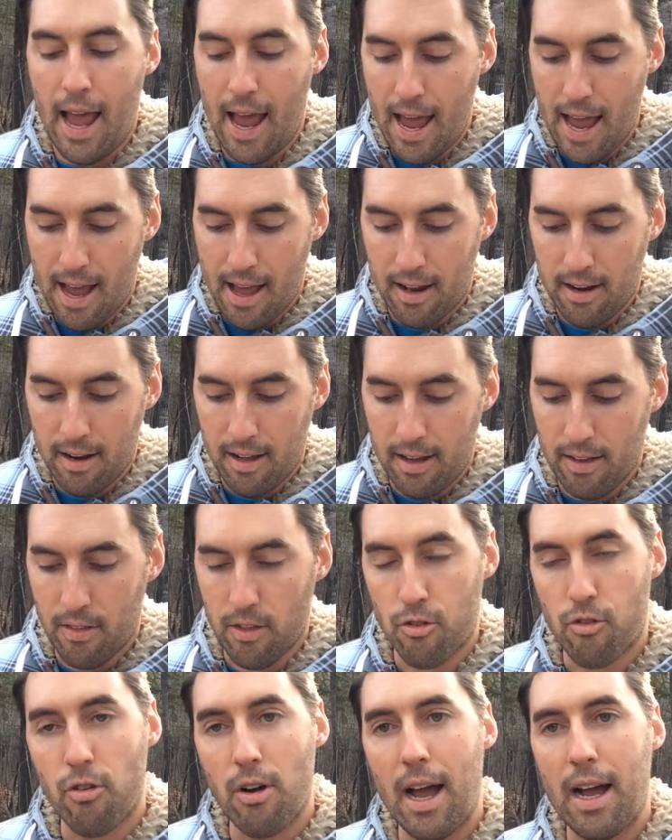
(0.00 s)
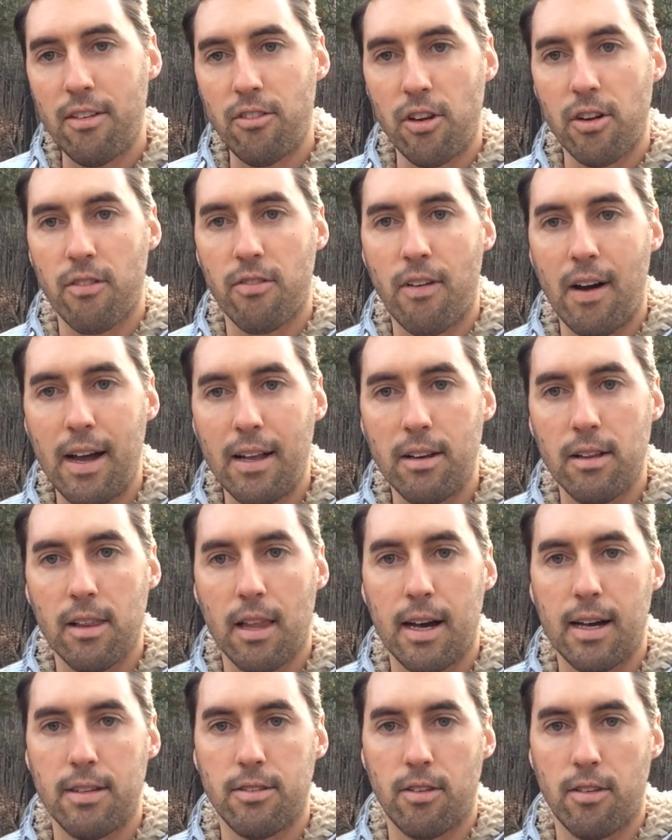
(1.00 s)
And in the tragic final
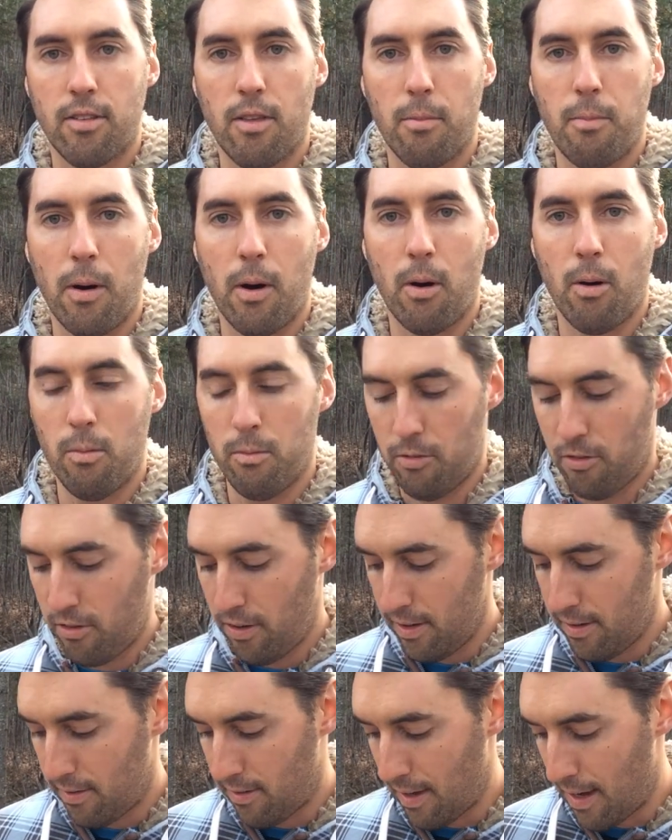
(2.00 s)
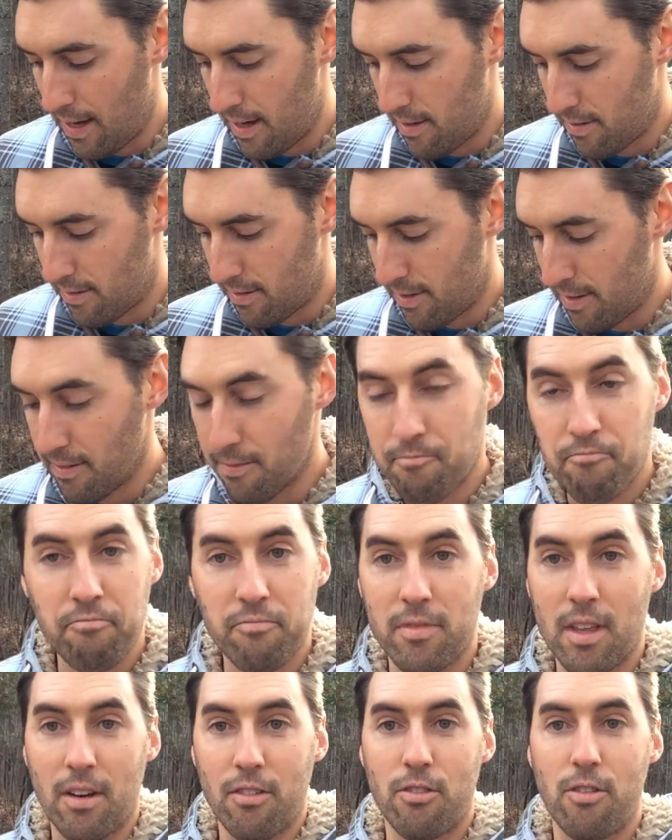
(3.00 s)
lines of the poem, she says,
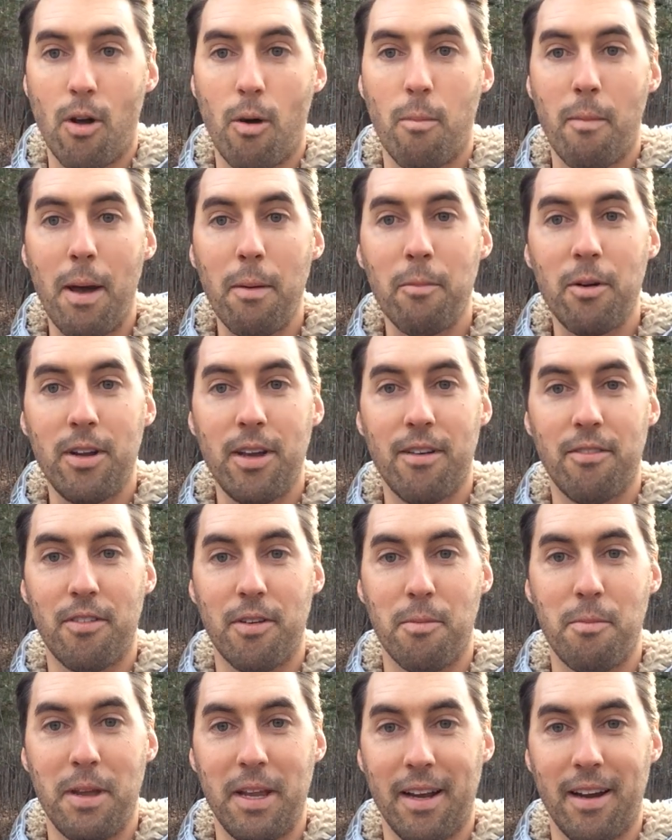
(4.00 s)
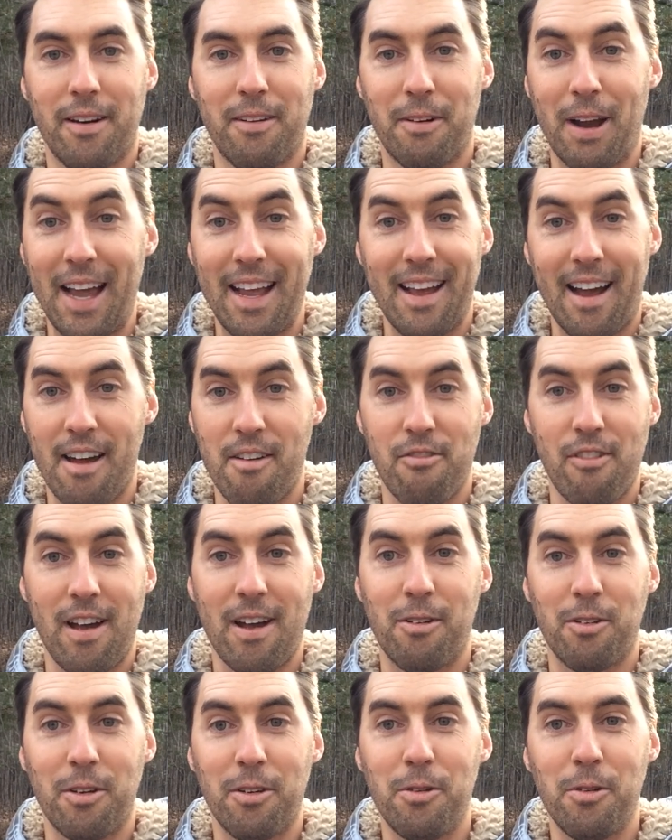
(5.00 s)
there's no memory of him here, right? I
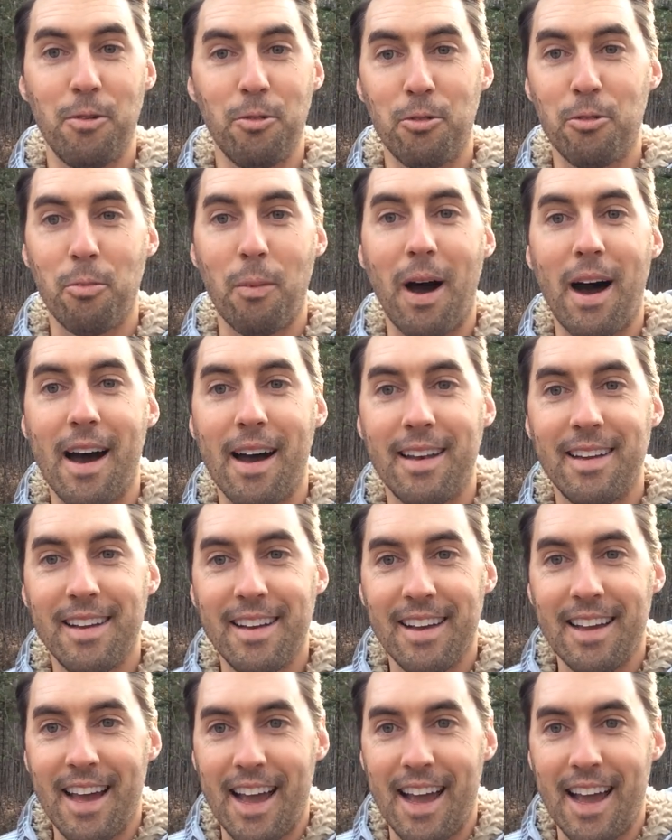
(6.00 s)
found a new spot.